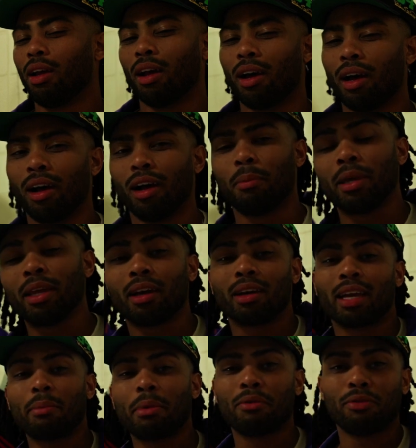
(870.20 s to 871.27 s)
But yeah,
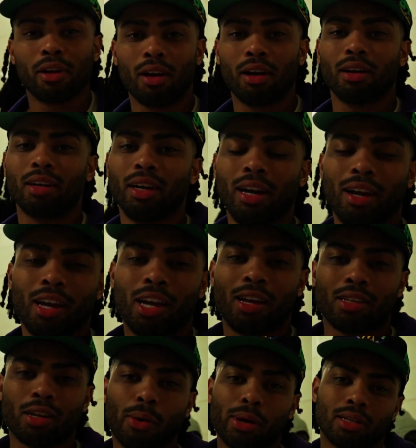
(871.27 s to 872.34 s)
game day vlog,
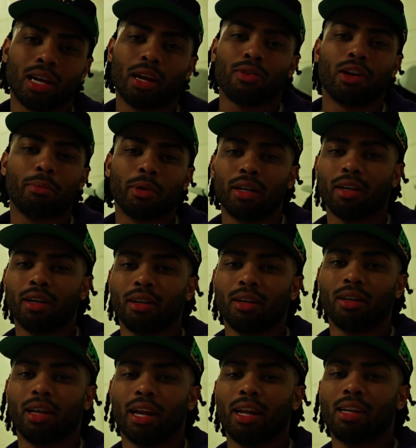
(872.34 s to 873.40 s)
it's always love when I'm
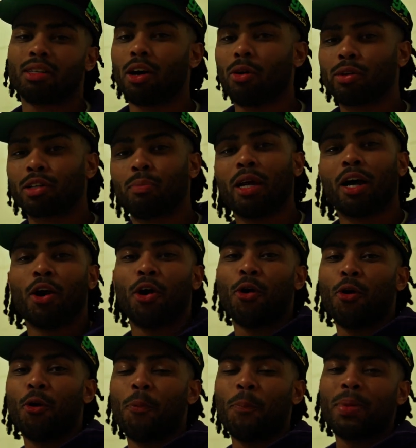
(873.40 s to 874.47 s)
here. Like, it's always going to be
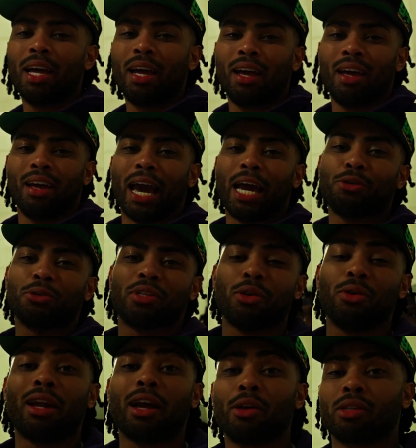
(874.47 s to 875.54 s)
home. As you see,
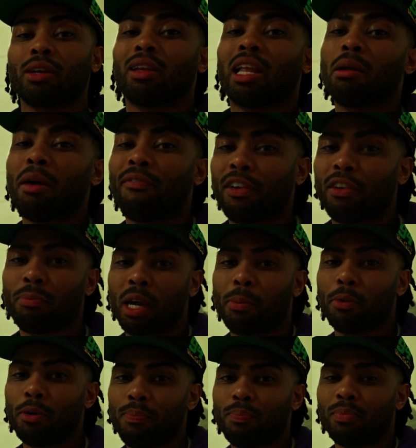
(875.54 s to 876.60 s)
you saw a lot of my favorite
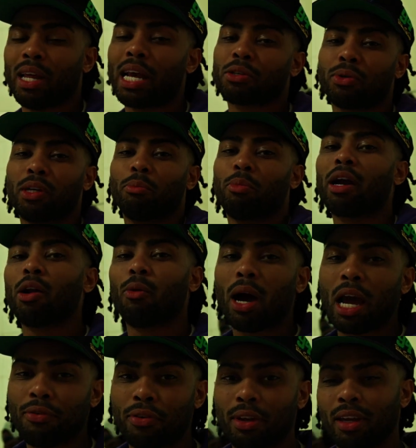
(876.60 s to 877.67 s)
people. Next week, bring the
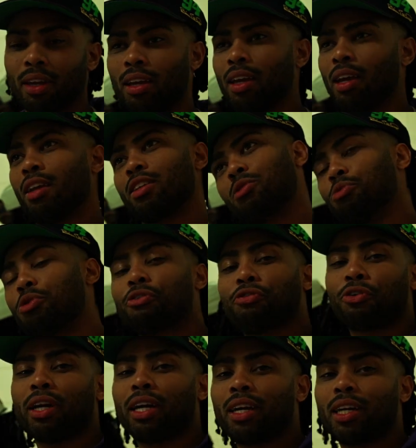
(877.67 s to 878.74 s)
wifey, some more
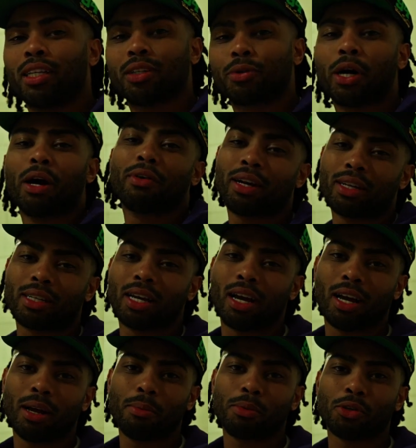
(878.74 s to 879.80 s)
friends, we'll have a good time.